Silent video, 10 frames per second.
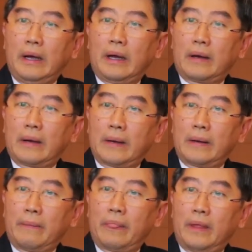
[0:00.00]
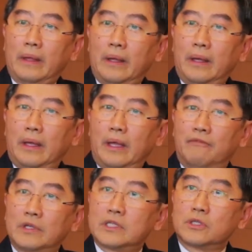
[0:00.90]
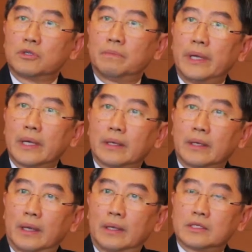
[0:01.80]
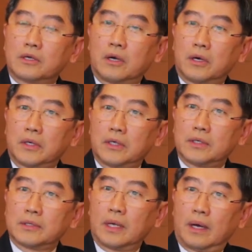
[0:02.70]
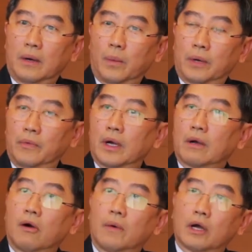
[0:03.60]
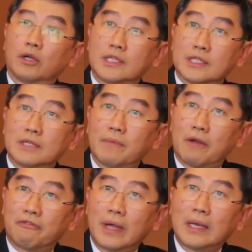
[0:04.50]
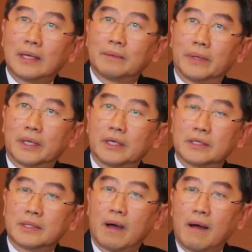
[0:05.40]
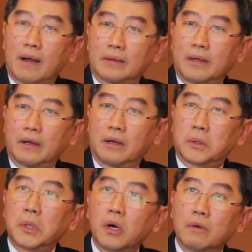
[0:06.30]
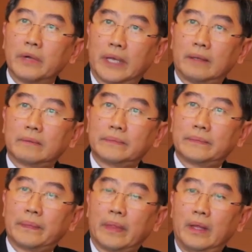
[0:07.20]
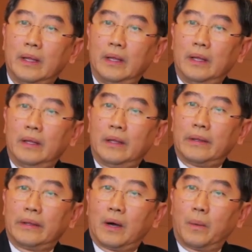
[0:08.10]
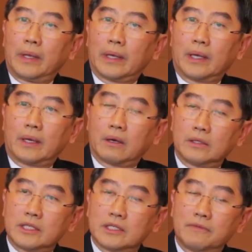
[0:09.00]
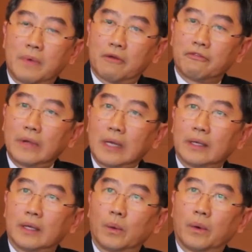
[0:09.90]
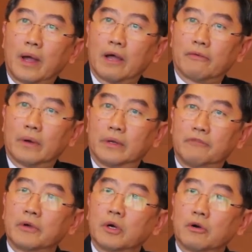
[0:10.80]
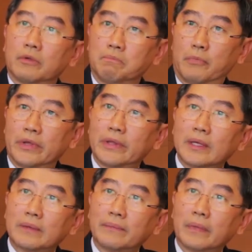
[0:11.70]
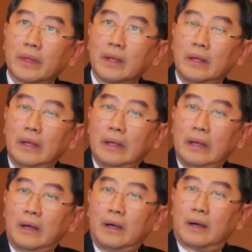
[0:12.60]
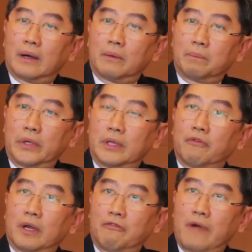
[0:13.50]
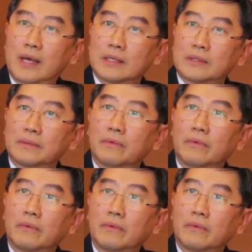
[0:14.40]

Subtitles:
If it's too big, then it's caused what we call a congestive heart failure, because the heart cannot cope with it. Now, when they get a congestive heart failure, they will have a difficulty in breathing very fast,